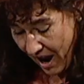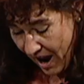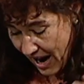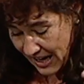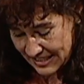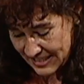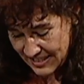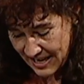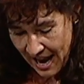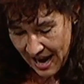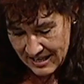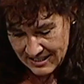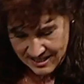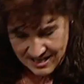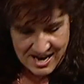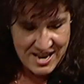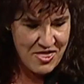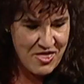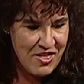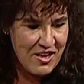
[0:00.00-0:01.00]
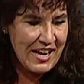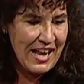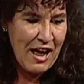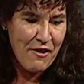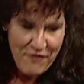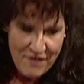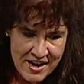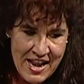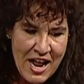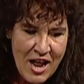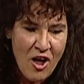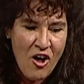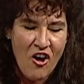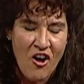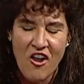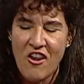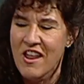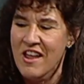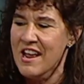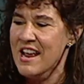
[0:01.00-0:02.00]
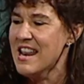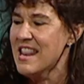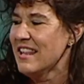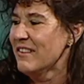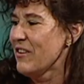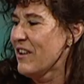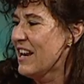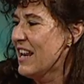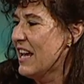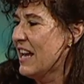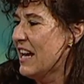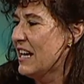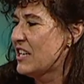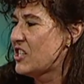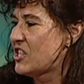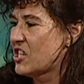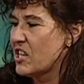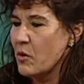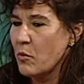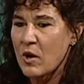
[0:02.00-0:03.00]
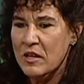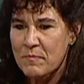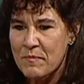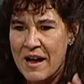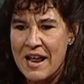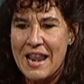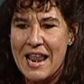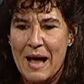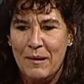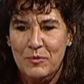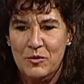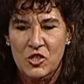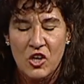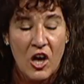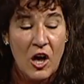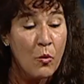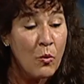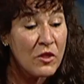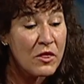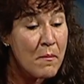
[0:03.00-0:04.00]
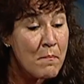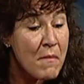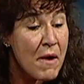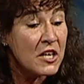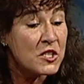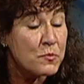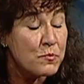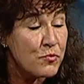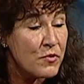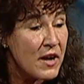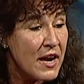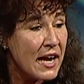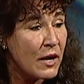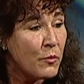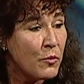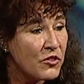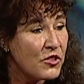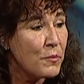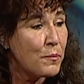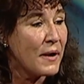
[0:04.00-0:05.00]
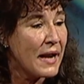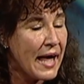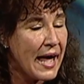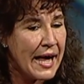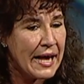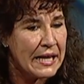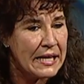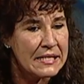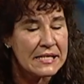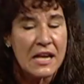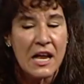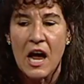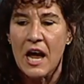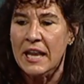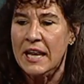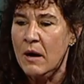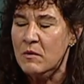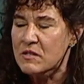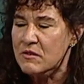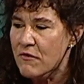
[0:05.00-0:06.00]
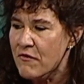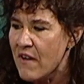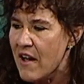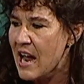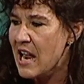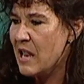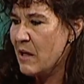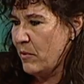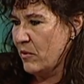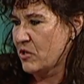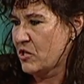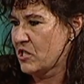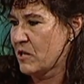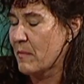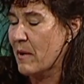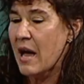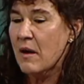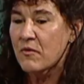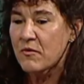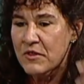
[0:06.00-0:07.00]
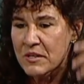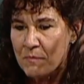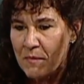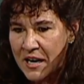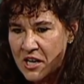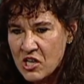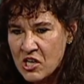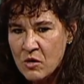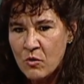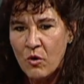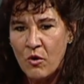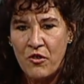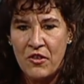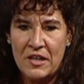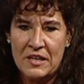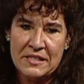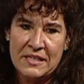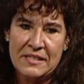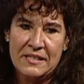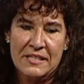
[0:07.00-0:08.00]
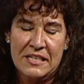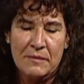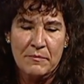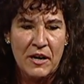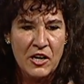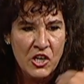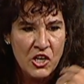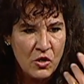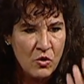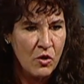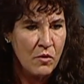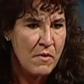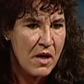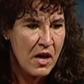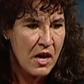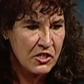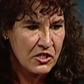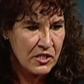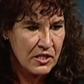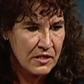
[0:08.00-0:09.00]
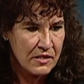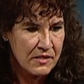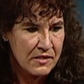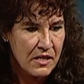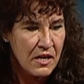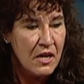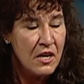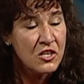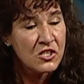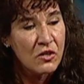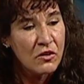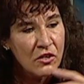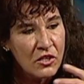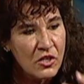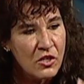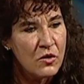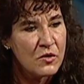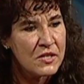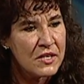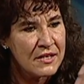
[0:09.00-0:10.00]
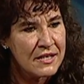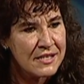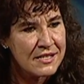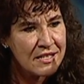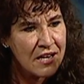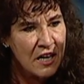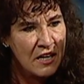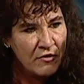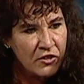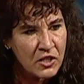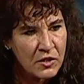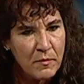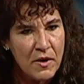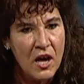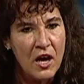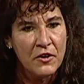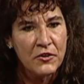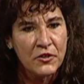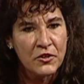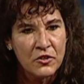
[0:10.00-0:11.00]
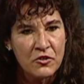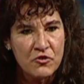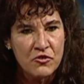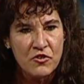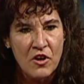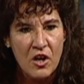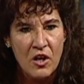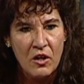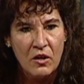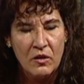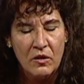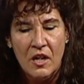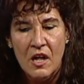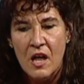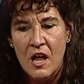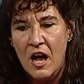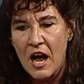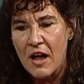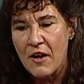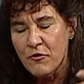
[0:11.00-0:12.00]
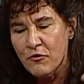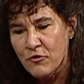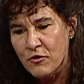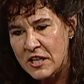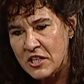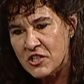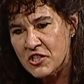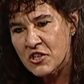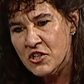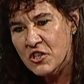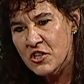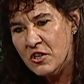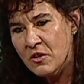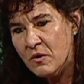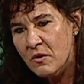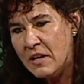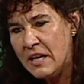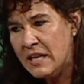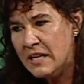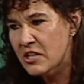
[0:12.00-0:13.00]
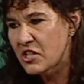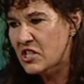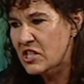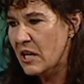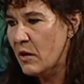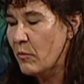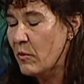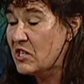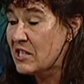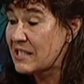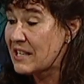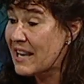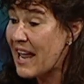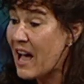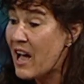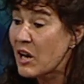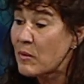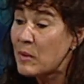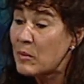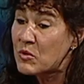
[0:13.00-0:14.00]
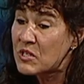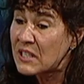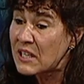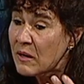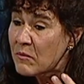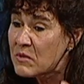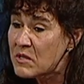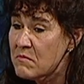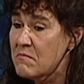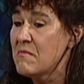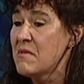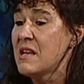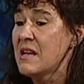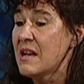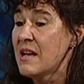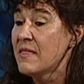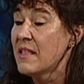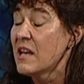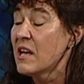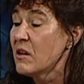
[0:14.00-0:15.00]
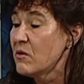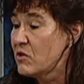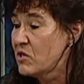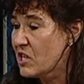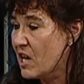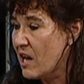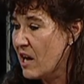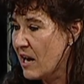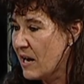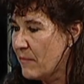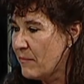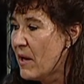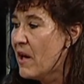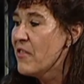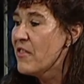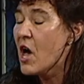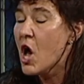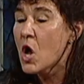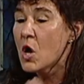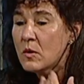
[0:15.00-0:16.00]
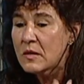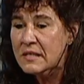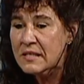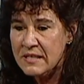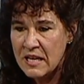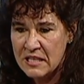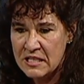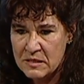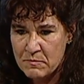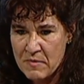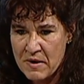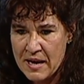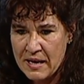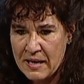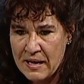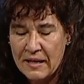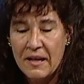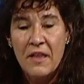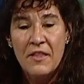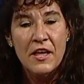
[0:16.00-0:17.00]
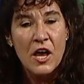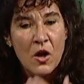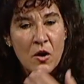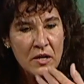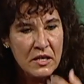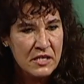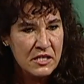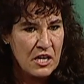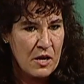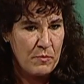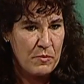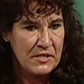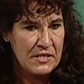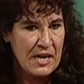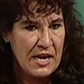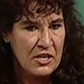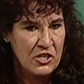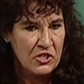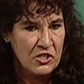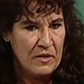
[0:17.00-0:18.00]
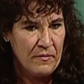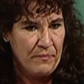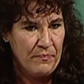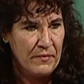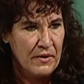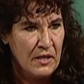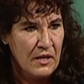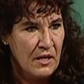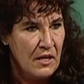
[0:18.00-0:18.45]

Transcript: I sat in the Café Neon in the village with my laptop, with a mud brick, with the plans, and I was available to them. I have my new authenticity, my new emergence. So losing this kind of command and control, I've reached a new leadership which is allowing people to come to me in their own time, their own sense-making, their own interpretation.